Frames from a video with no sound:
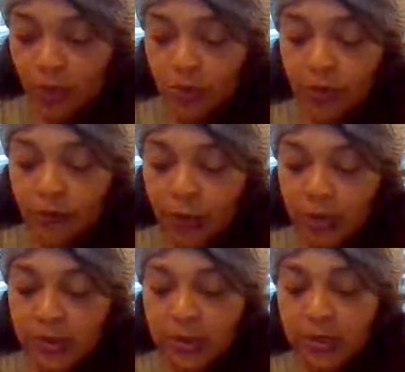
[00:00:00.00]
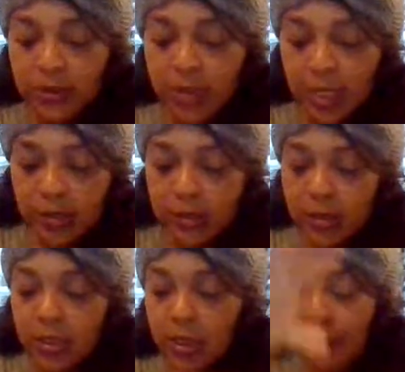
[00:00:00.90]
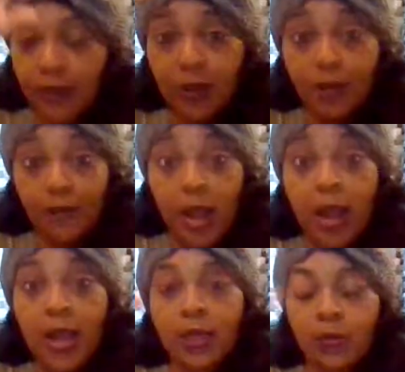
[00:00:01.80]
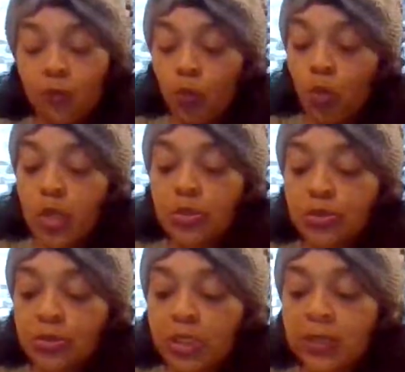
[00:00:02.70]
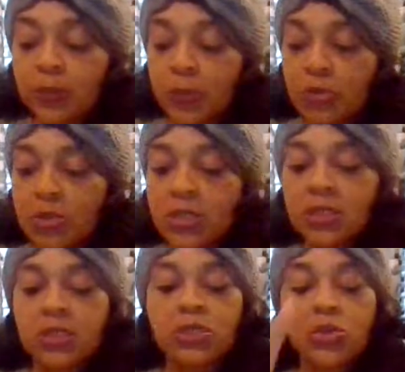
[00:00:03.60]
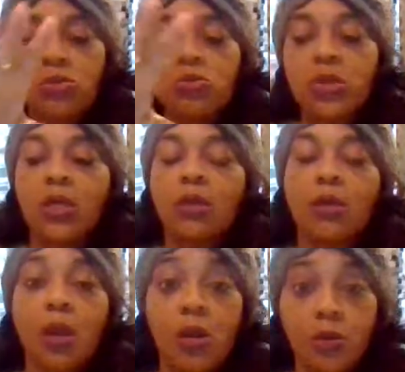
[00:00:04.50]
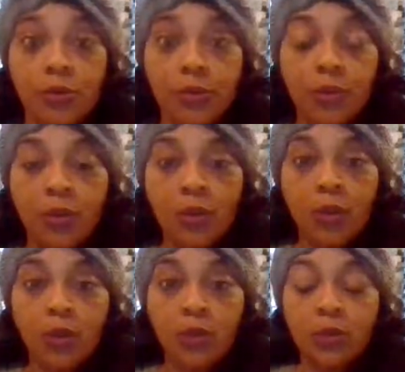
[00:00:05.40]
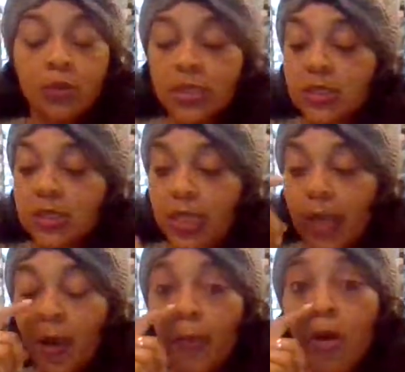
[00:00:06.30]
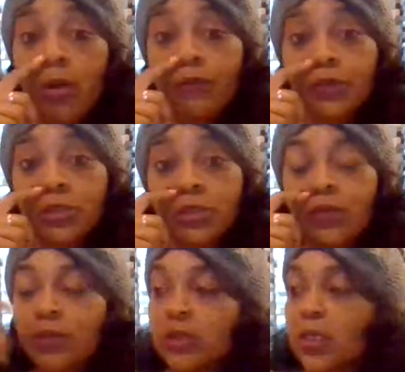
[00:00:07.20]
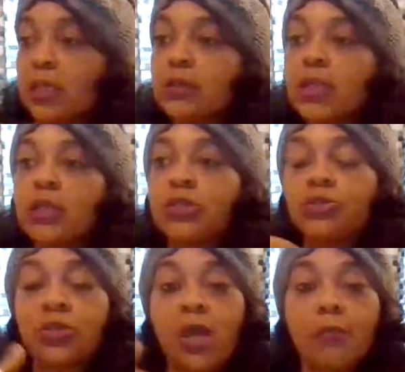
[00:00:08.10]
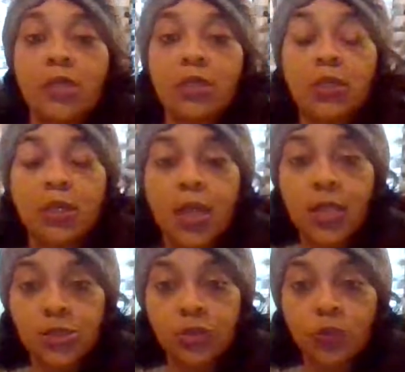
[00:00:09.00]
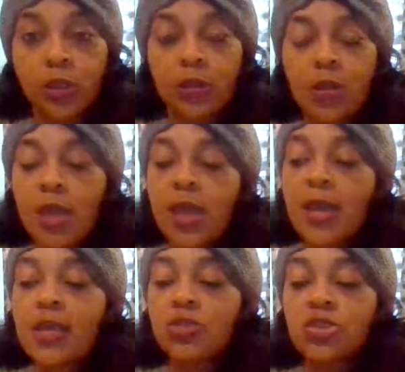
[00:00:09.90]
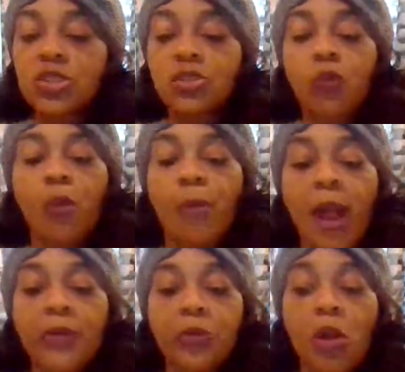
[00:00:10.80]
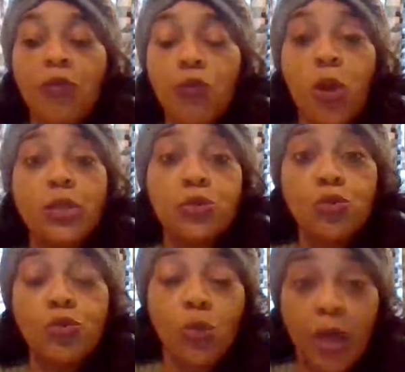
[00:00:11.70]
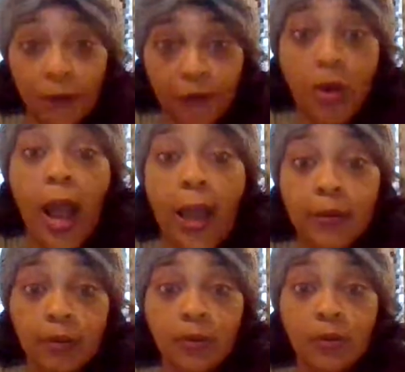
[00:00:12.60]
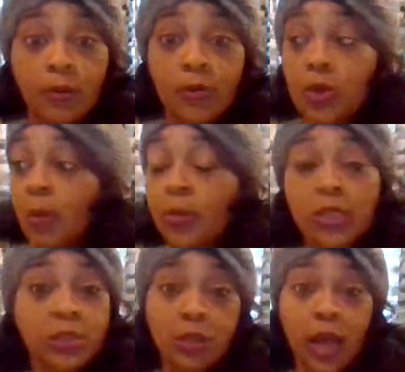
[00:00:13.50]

universe and destiny of the divine wanted you to experience this so you can learn. This is like a part of yourself, because anything that you're coming in connection with is just a reminder of what you have forgotten. You know, because a